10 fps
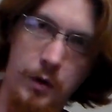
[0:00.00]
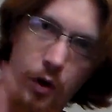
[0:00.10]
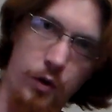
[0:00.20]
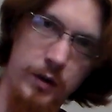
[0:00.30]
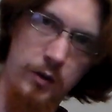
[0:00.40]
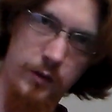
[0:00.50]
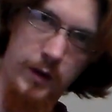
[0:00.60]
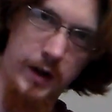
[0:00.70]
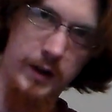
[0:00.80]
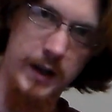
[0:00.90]
Girly is
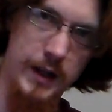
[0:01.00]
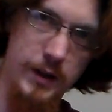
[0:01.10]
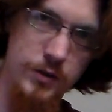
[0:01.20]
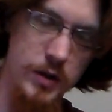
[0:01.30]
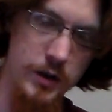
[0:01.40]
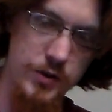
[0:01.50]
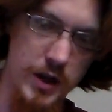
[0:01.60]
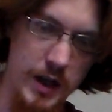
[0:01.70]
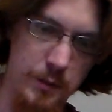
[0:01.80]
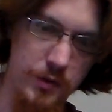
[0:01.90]
finally getting a
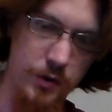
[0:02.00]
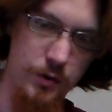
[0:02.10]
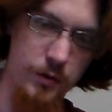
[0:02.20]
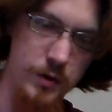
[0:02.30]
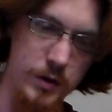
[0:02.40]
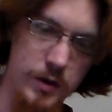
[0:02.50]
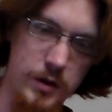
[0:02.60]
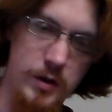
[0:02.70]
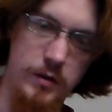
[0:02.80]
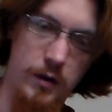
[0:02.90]
job,
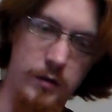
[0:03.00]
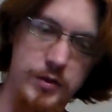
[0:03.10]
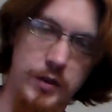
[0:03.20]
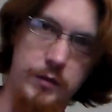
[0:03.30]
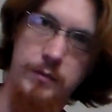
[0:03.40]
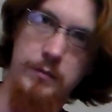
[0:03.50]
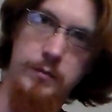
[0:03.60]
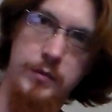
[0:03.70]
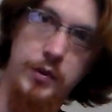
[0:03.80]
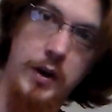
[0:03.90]
or she's
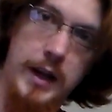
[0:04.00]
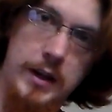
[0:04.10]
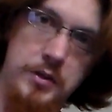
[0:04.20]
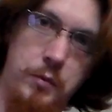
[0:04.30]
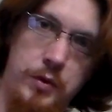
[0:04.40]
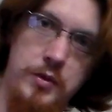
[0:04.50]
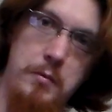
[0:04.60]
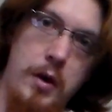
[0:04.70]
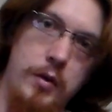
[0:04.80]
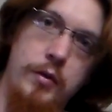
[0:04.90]
starting actually work
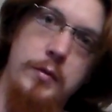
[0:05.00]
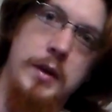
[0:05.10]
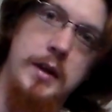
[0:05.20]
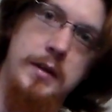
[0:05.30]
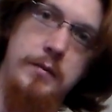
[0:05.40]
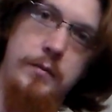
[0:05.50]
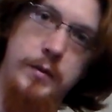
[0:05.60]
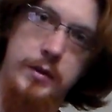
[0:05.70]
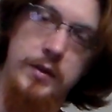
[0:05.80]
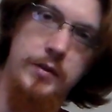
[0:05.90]
tomorrow,
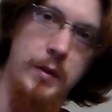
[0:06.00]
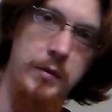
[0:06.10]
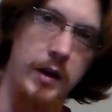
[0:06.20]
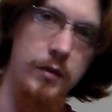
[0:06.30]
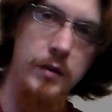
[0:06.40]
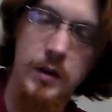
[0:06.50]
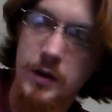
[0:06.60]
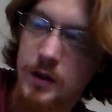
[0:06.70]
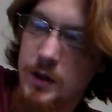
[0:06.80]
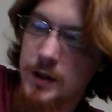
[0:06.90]
where this comes out.
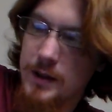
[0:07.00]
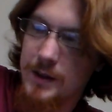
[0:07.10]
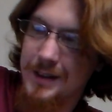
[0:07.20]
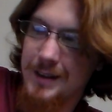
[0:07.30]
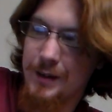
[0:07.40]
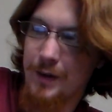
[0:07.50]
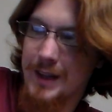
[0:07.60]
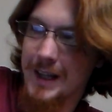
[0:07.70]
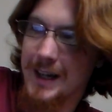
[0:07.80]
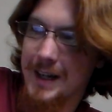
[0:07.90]
If I
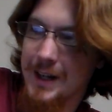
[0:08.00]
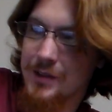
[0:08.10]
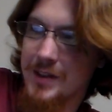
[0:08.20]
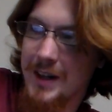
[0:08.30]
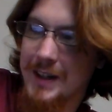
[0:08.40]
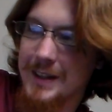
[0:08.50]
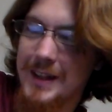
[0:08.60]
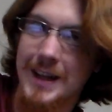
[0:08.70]
can get it out tonight.